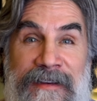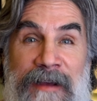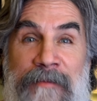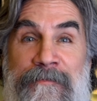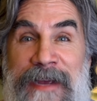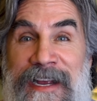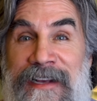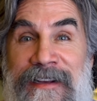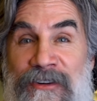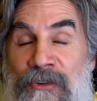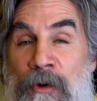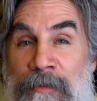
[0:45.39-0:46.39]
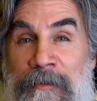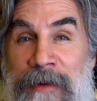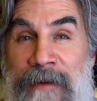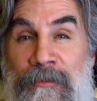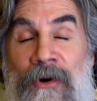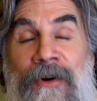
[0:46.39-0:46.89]
a big group of
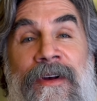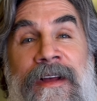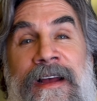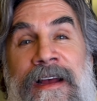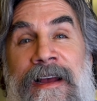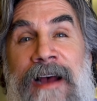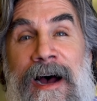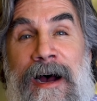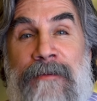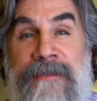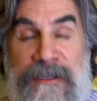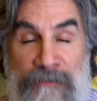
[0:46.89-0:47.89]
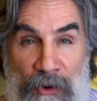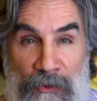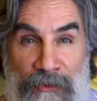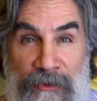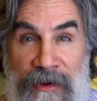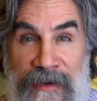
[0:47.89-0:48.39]
people,
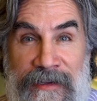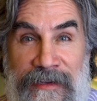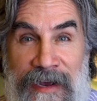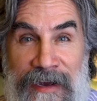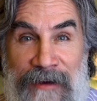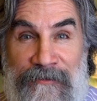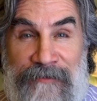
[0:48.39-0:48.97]
smooth uh,